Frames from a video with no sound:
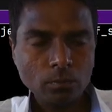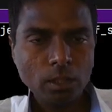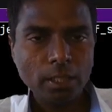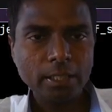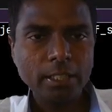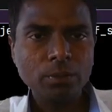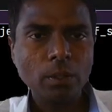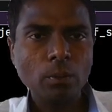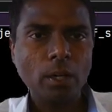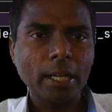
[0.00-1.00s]
In this
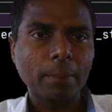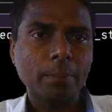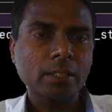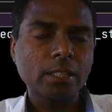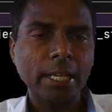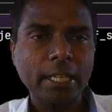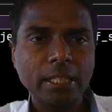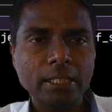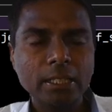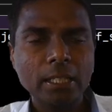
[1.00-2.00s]
way what happens,
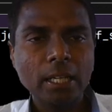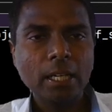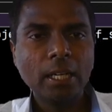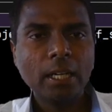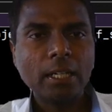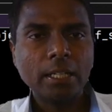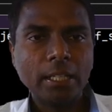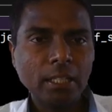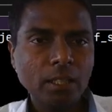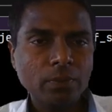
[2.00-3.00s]

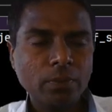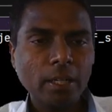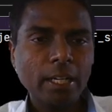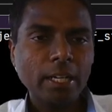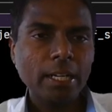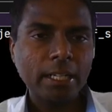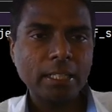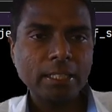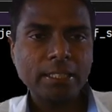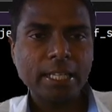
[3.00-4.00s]
elif and
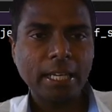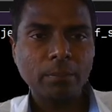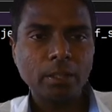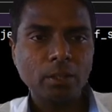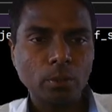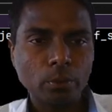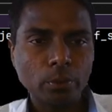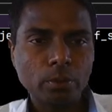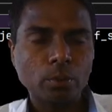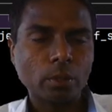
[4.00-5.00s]
else can be
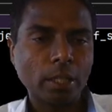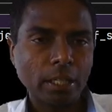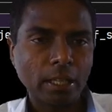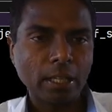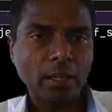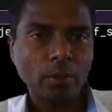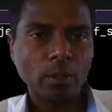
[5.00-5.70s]
used together.